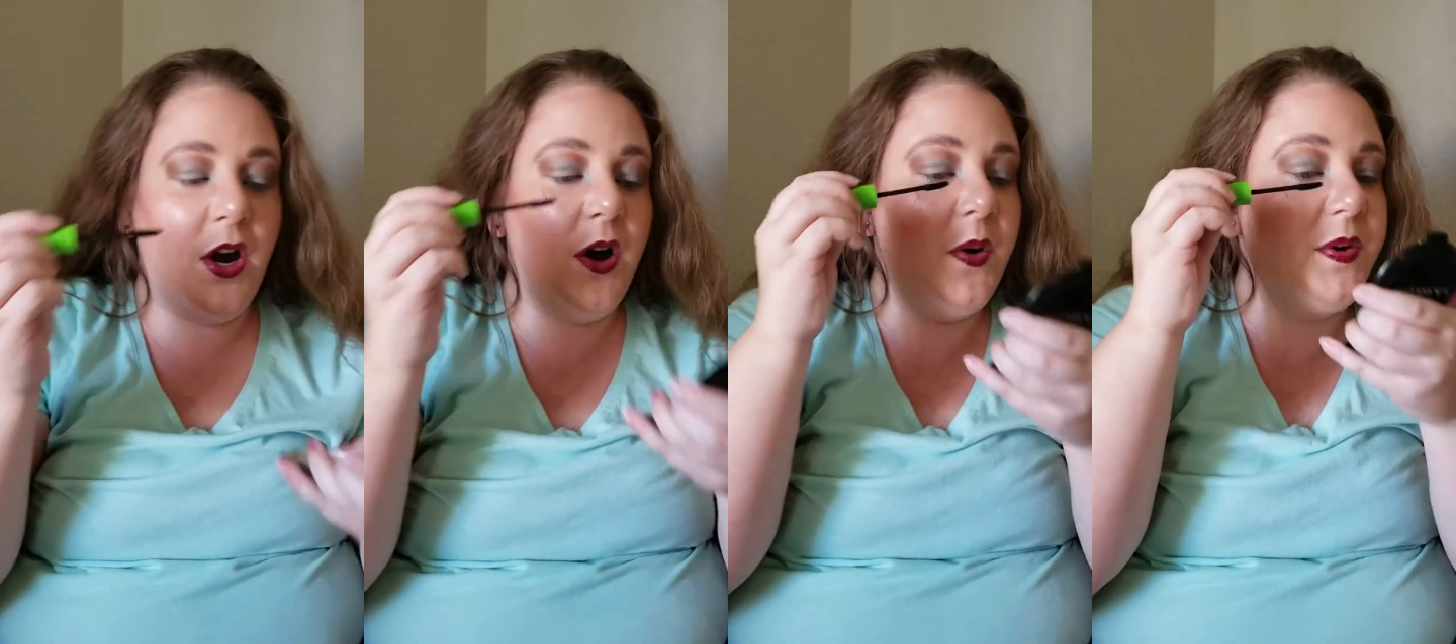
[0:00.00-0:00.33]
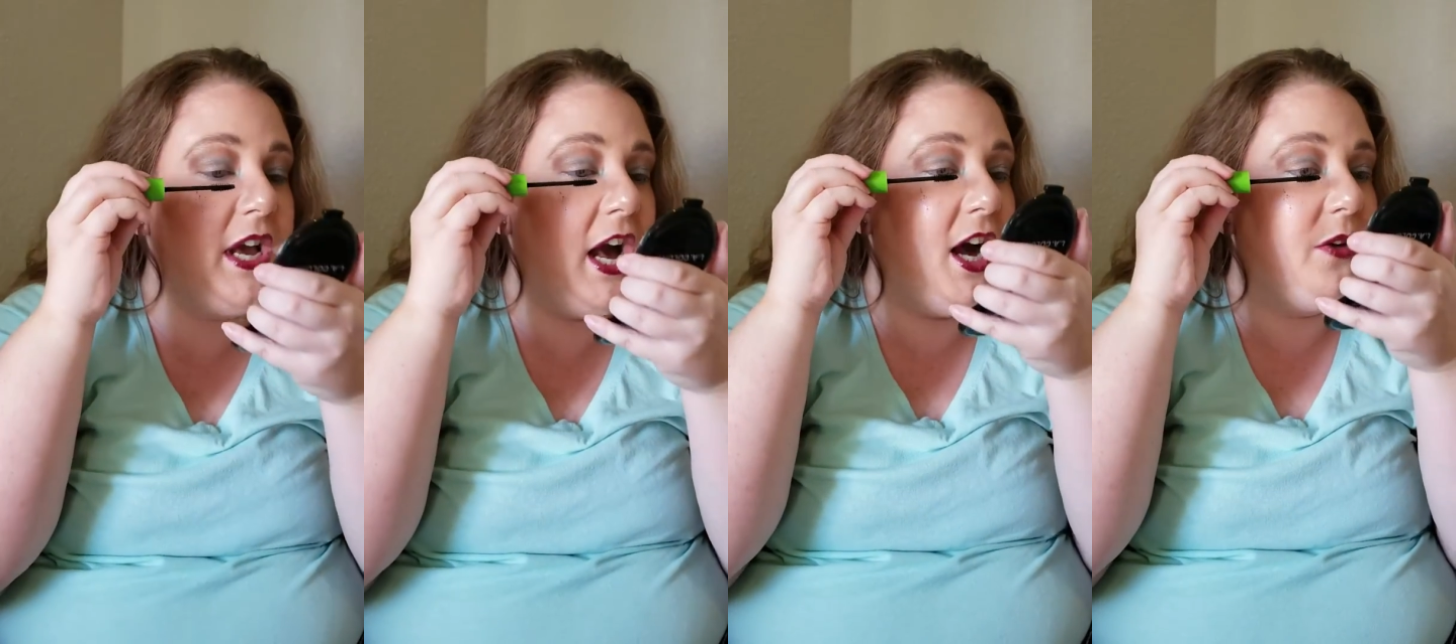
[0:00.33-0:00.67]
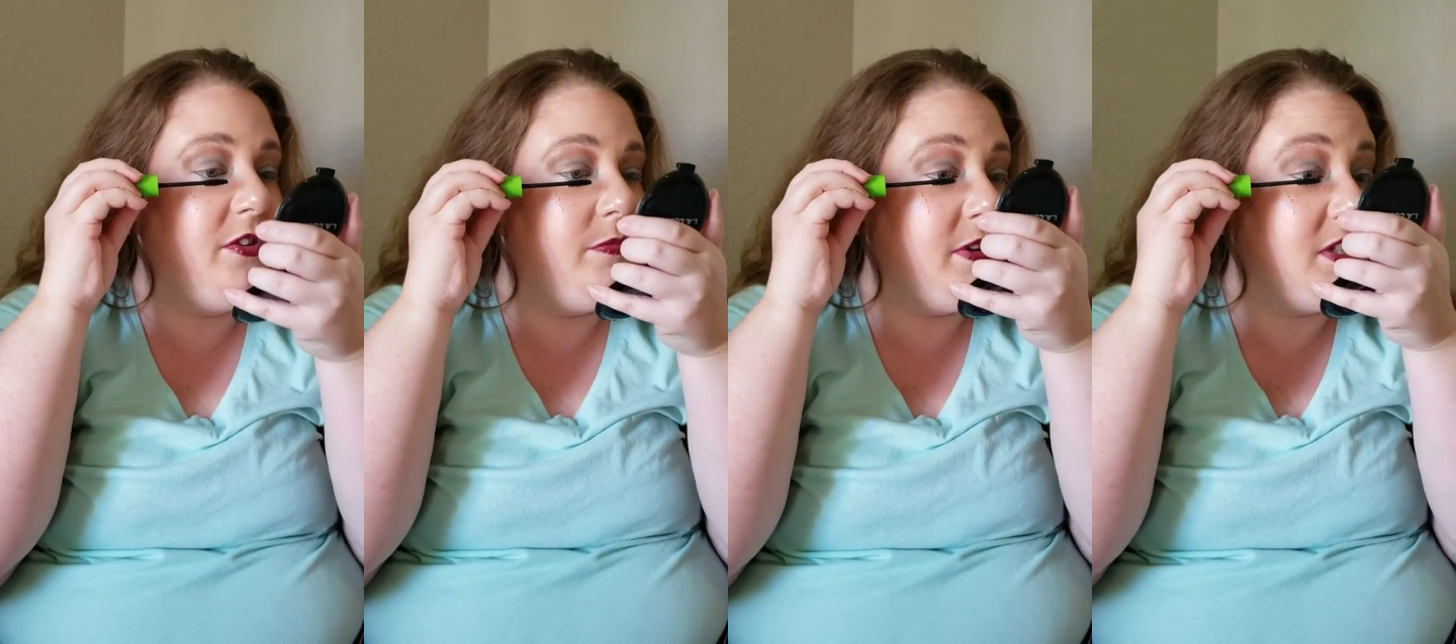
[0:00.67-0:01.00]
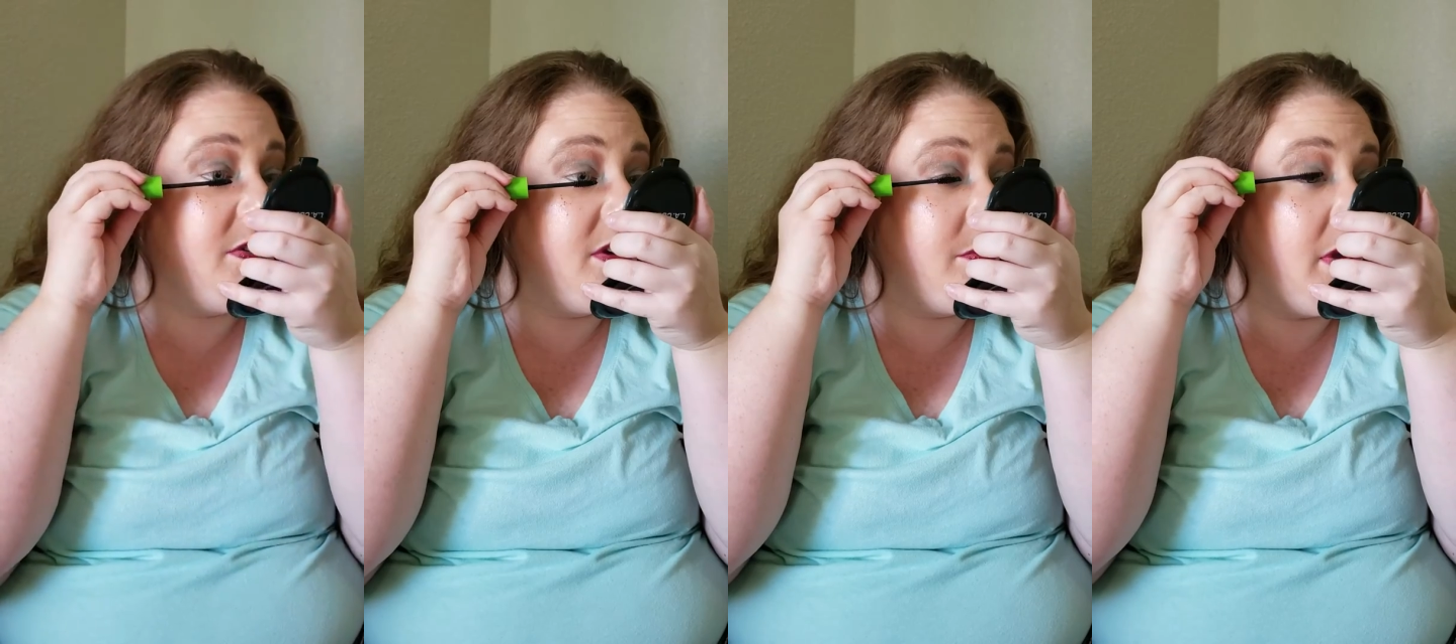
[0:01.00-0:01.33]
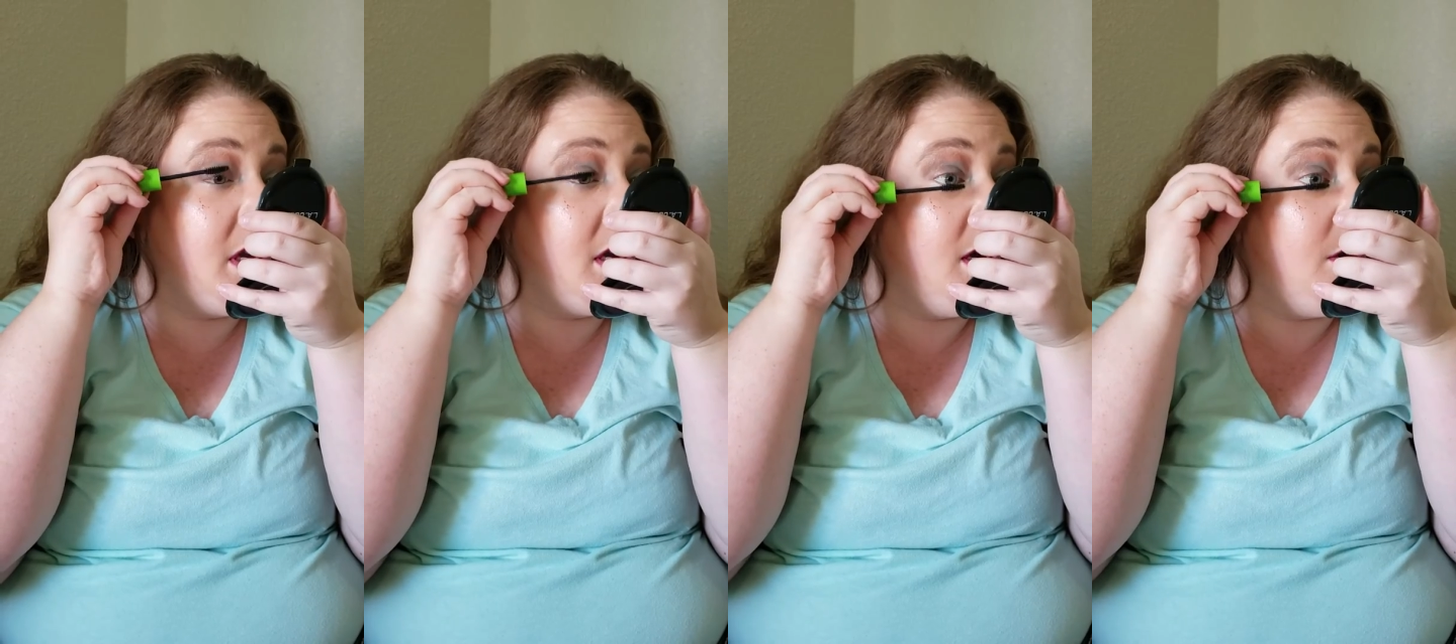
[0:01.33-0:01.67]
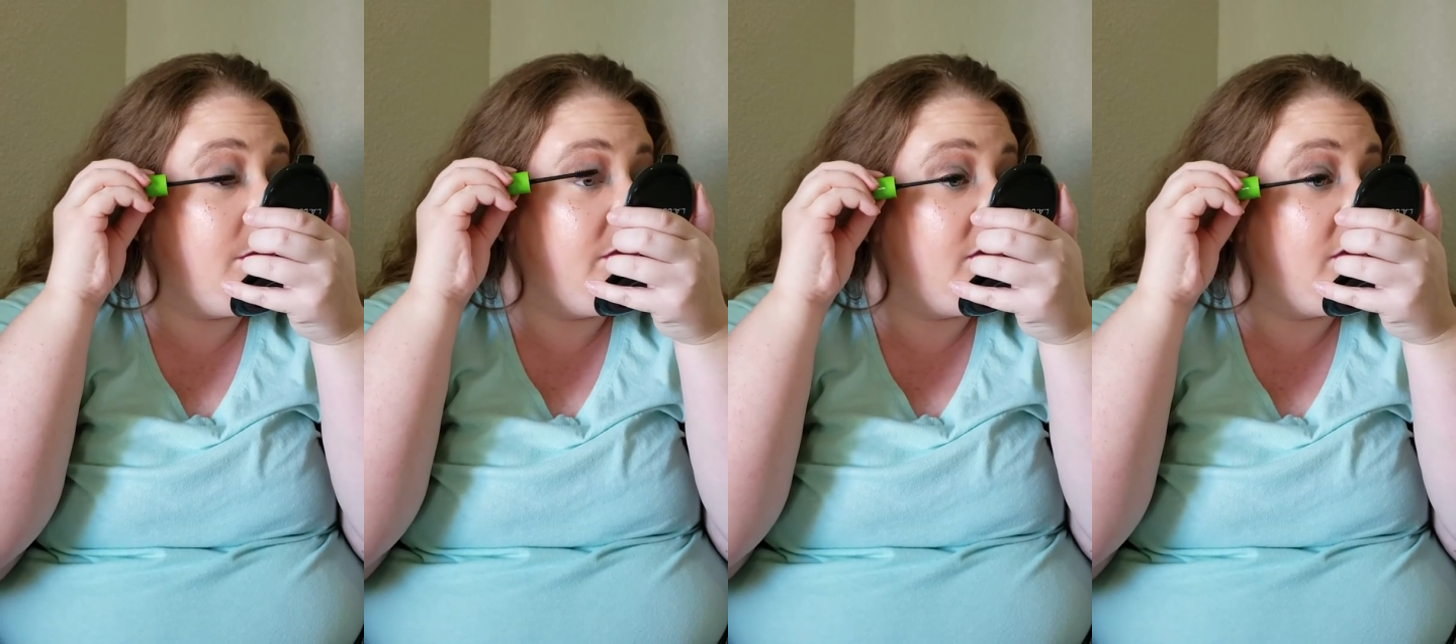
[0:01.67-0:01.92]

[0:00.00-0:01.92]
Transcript: oh yeah, we've been doing makeup